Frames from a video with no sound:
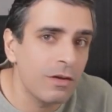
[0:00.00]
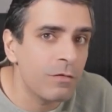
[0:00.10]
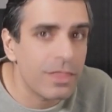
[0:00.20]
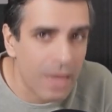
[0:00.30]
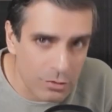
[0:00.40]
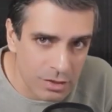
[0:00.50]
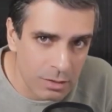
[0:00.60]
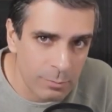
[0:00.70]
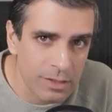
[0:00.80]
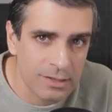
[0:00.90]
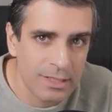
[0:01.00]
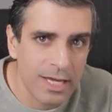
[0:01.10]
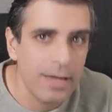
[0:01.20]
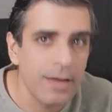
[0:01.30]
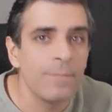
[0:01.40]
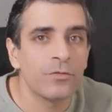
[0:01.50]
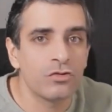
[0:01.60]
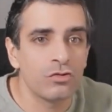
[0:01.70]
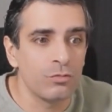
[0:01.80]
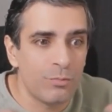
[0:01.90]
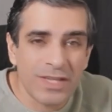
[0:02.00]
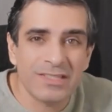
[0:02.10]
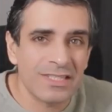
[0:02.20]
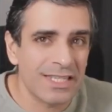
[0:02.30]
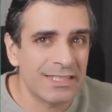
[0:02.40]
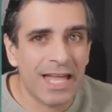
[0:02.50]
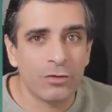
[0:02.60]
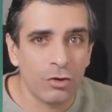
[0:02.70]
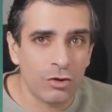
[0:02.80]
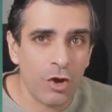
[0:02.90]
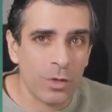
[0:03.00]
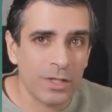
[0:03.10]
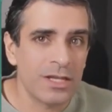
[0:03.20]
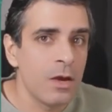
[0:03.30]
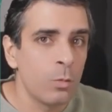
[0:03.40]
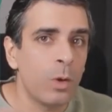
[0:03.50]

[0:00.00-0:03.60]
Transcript: even 1,000 emails a day to businesses that don't know us.